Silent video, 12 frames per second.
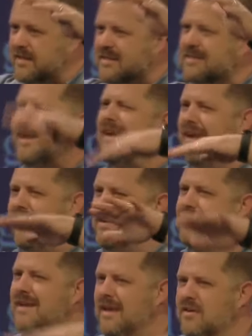and he says, hey,
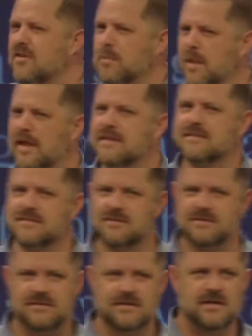get in your place.
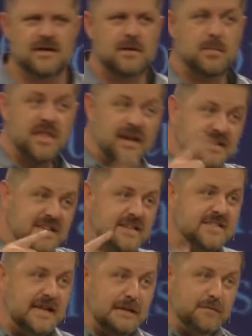But then he takes the